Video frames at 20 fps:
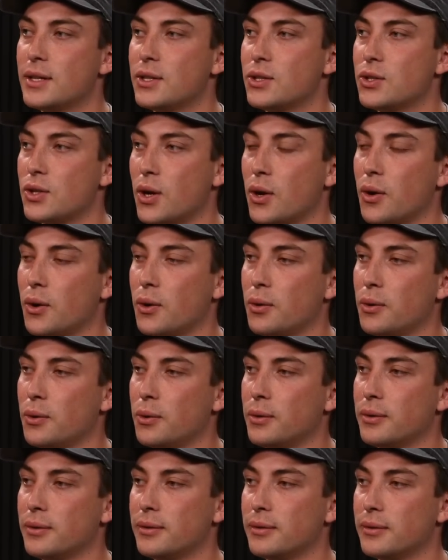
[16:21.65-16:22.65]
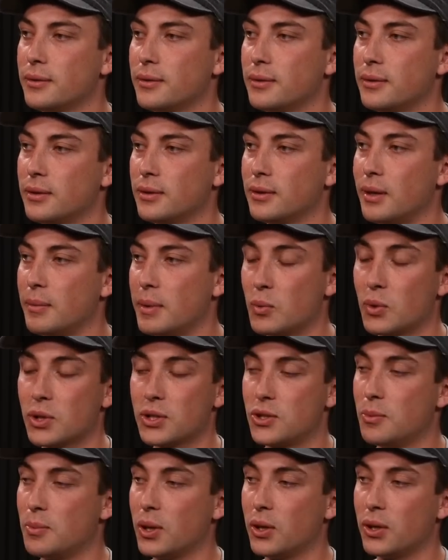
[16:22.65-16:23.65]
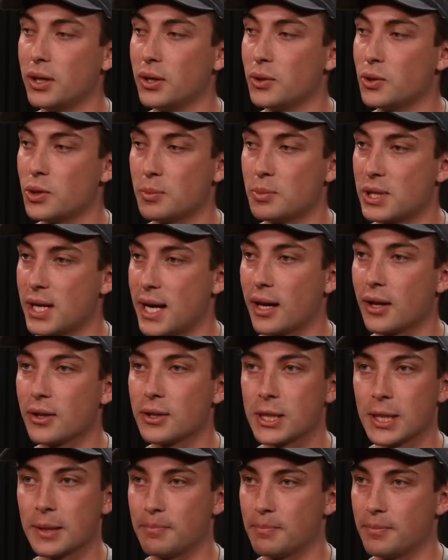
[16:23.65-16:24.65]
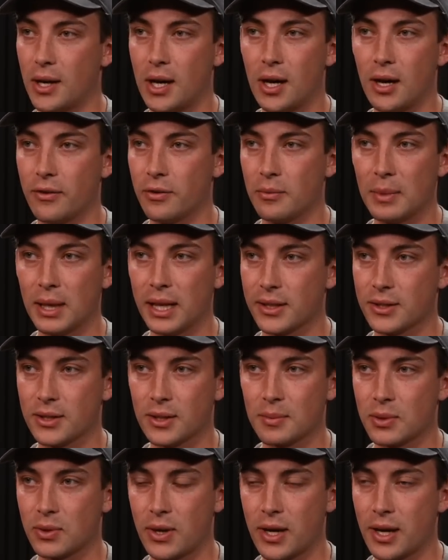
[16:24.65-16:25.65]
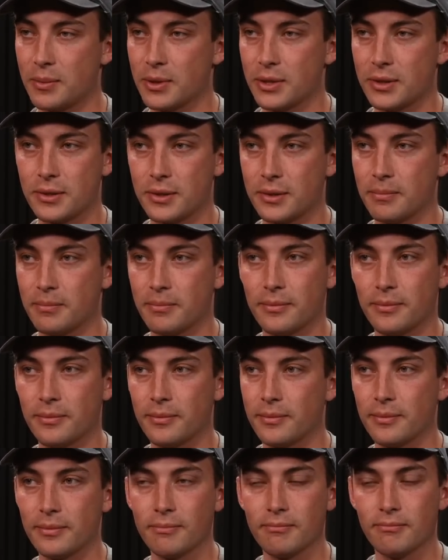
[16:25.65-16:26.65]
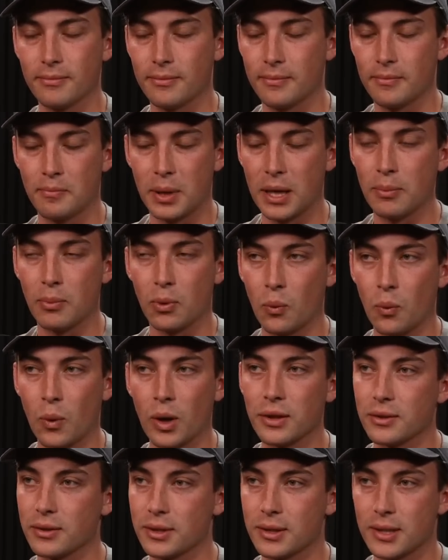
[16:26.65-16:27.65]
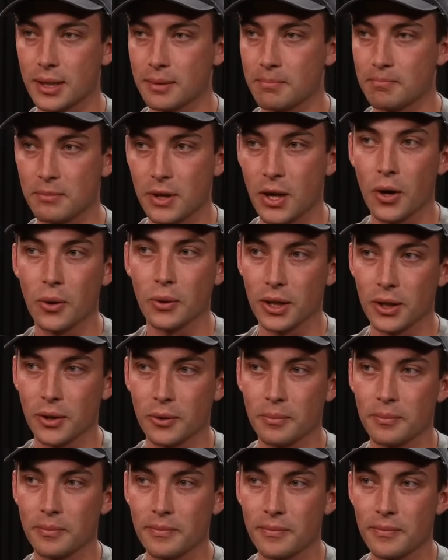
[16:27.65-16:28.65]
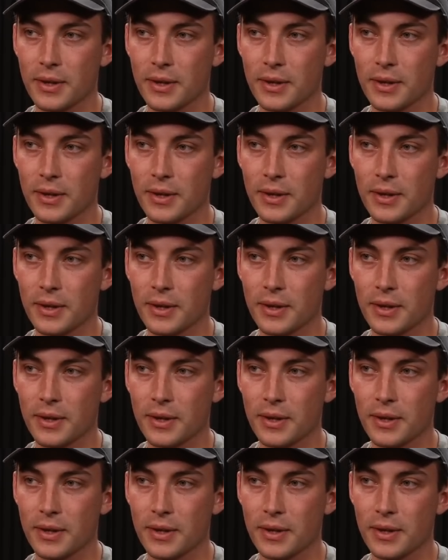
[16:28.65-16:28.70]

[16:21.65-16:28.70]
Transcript: So, I mean, once you build a YouTube channel to 500,000 subscribers, people want to know you.